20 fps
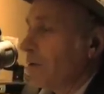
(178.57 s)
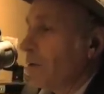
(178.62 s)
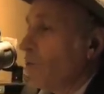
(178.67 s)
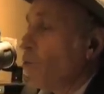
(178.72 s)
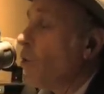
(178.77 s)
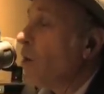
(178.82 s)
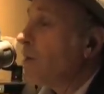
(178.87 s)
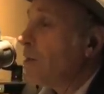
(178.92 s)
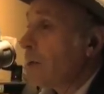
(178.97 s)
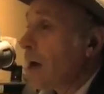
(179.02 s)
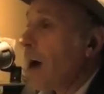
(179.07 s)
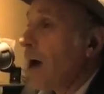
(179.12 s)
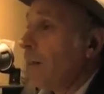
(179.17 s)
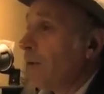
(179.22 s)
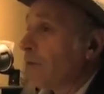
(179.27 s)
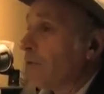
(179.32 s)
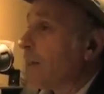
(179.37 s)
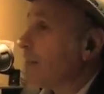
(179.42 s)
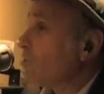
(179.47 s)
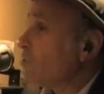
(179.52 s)
One
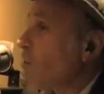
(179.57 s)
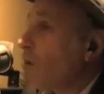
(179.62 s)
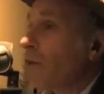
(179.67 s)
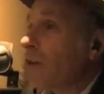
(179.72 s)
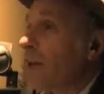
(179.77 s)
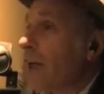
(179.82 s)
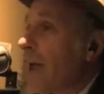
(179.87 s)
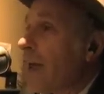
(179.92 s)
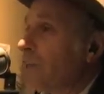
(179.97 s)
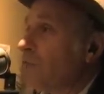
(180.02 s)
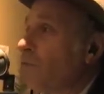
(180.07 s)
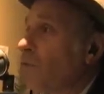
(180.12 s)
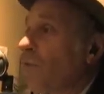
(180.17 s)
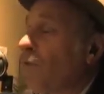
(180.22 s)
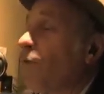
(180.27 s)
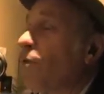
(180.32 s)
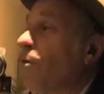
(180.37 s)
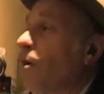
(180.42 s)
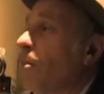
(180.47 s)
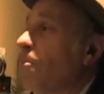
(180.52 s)
dollar. That's all they asked yeah. for
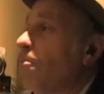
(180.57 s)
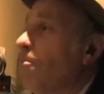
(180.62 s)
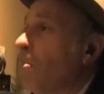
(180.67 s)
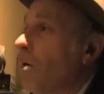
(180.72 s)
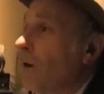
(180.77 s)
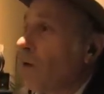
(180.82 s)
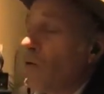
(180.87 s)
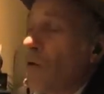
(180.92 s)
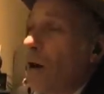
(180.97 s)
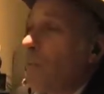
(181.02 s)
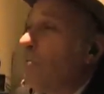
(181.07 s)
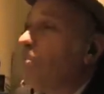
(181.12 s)
for a, a,